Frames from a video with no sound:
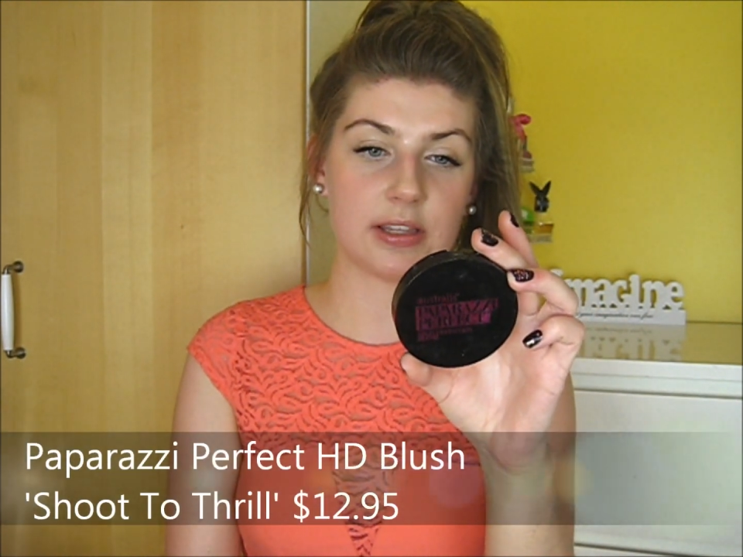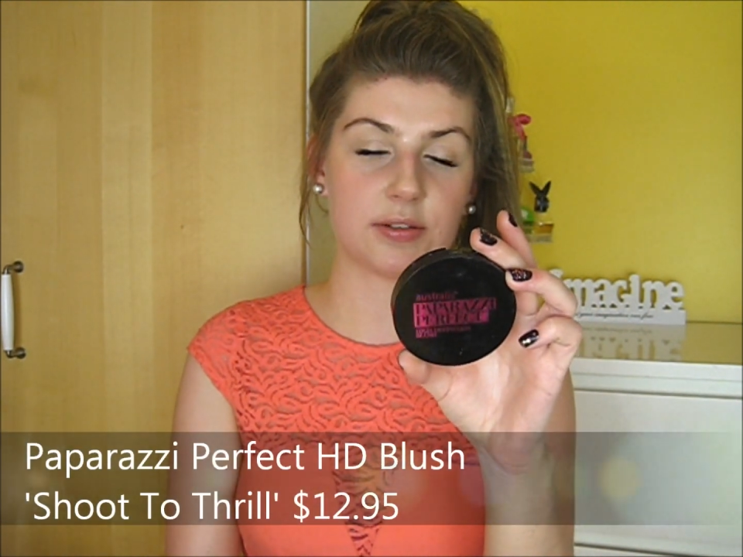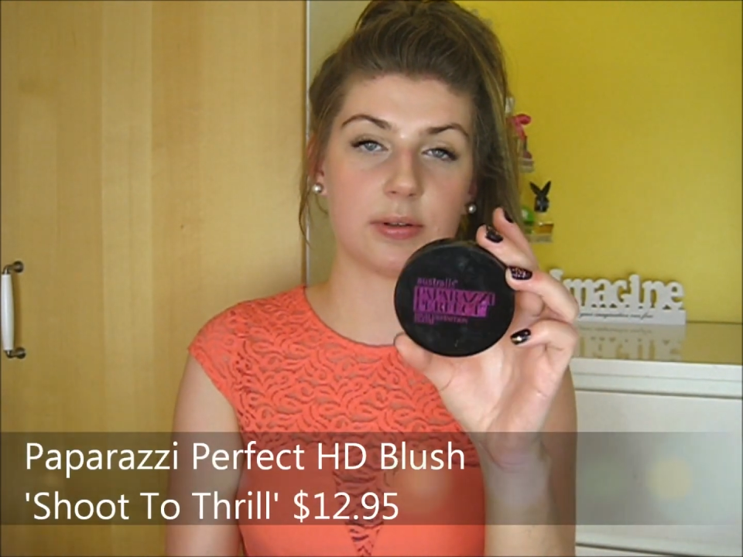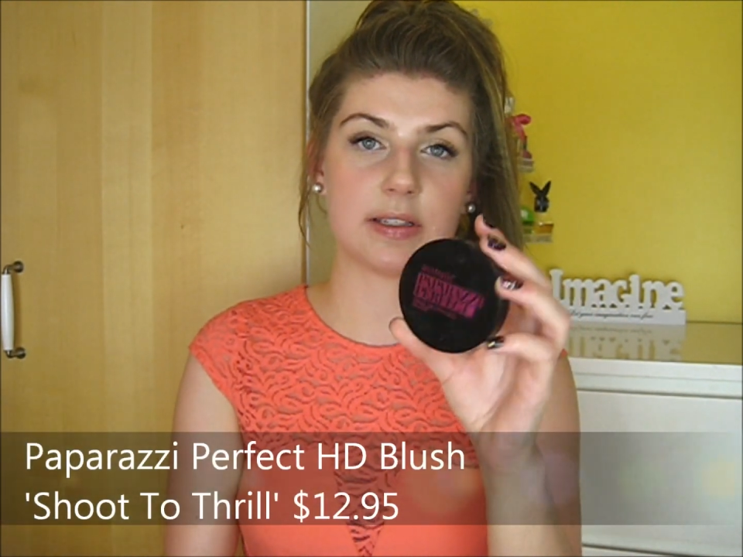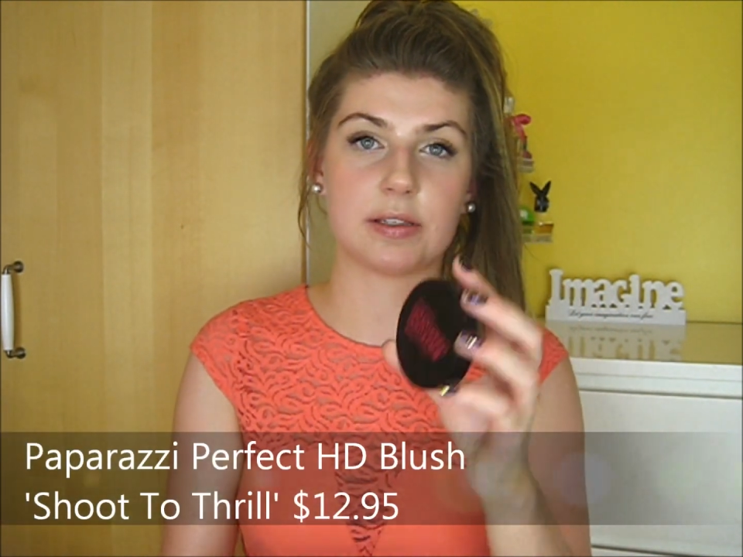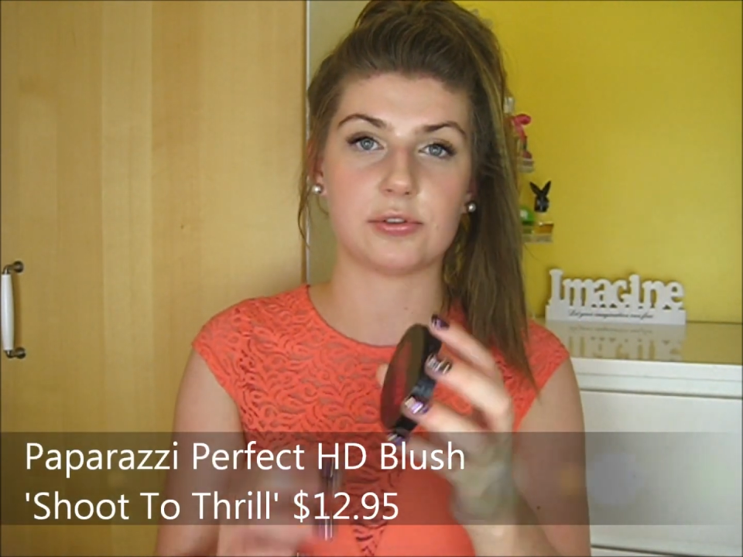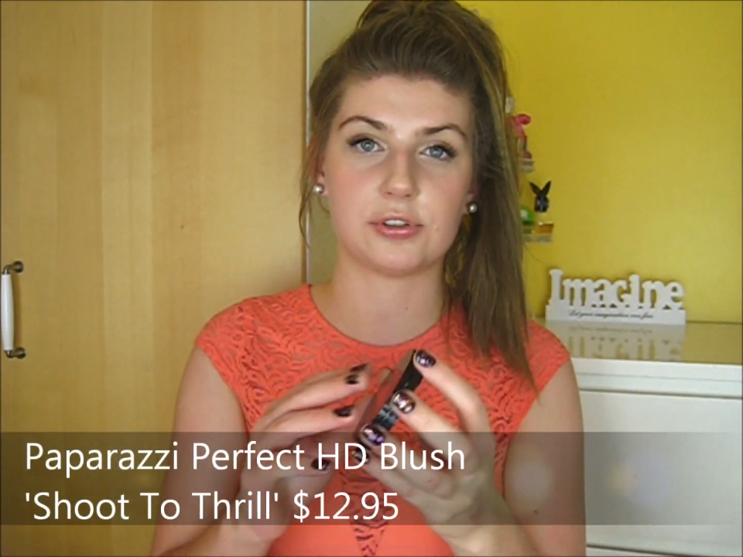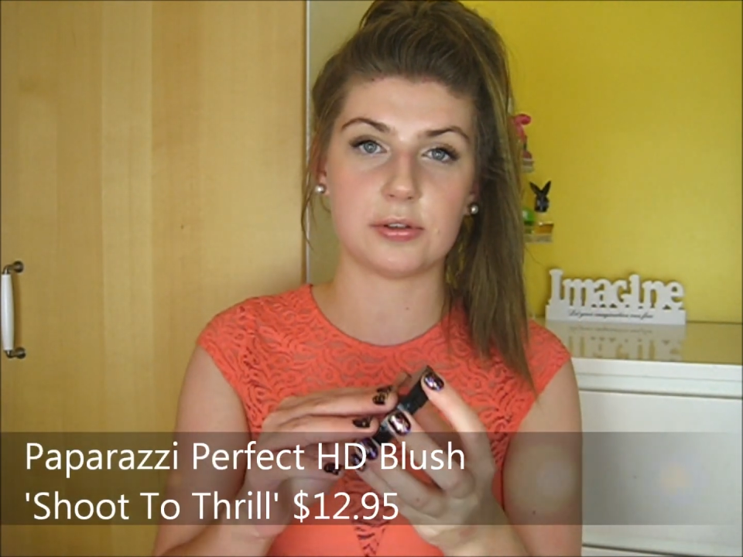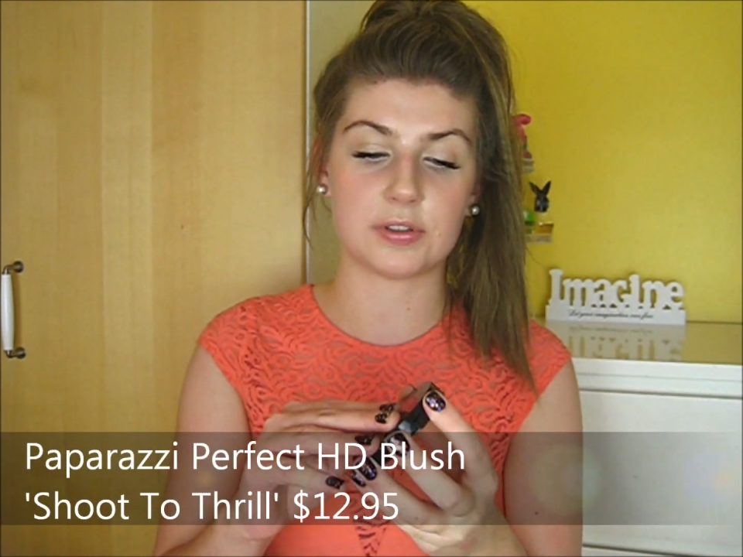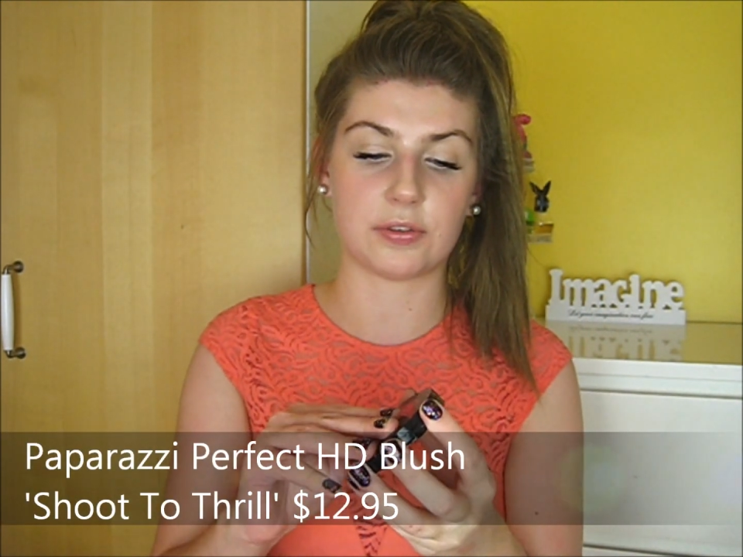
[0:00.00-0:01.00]
and this one is in
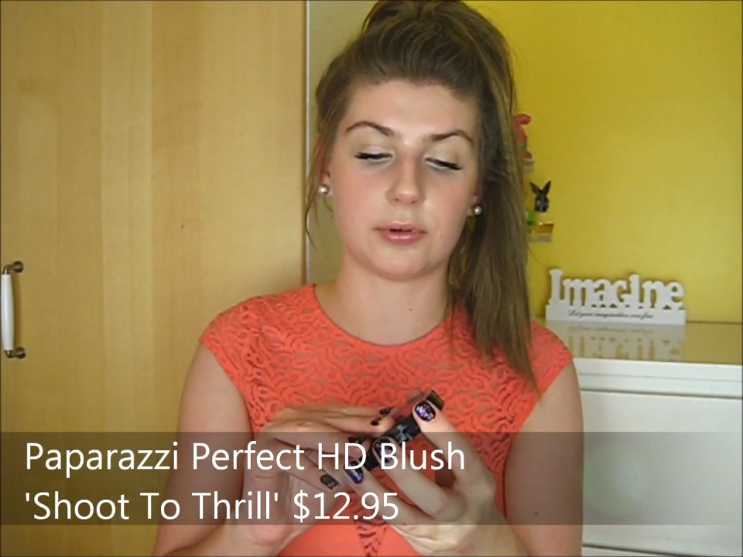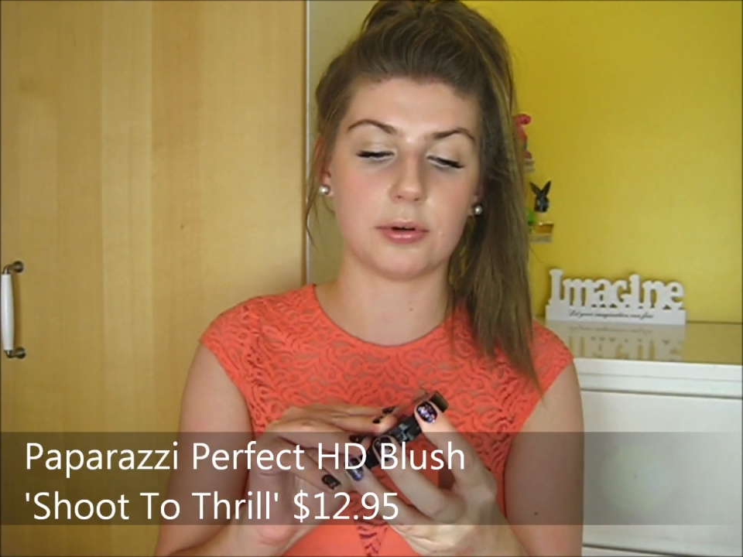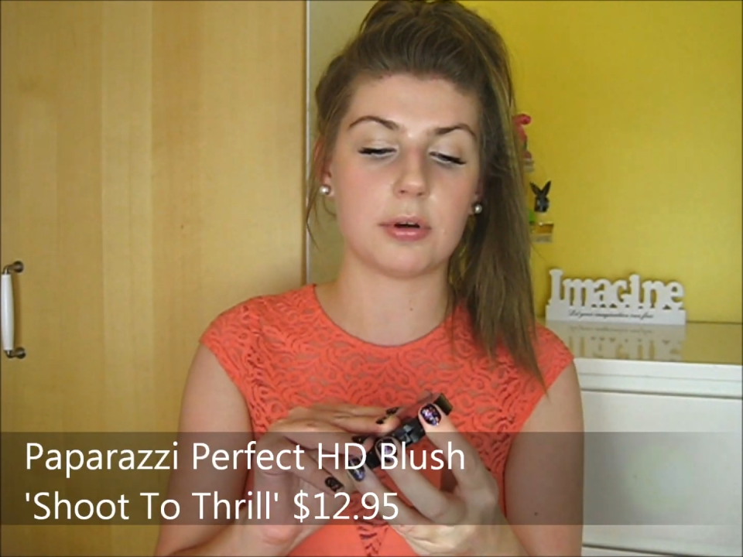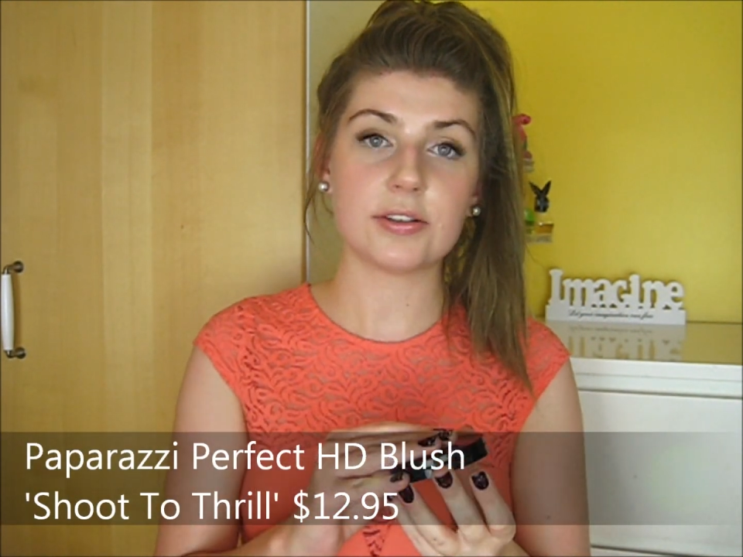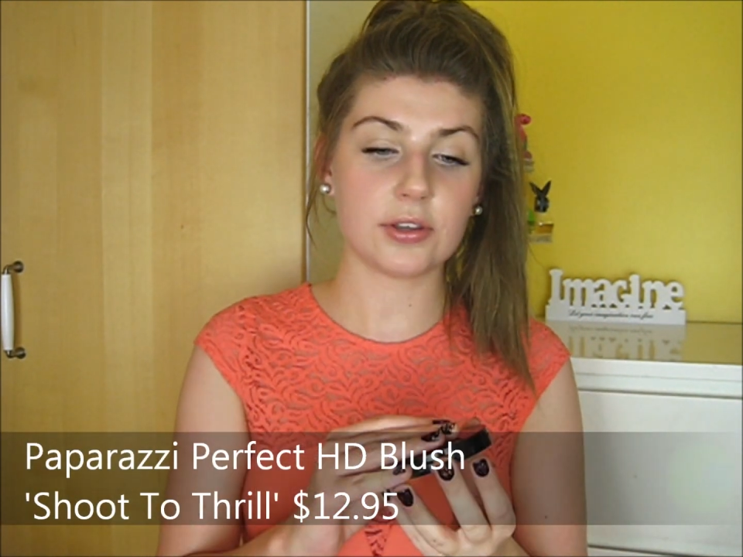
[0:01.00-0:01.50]
Shoot to Thrill.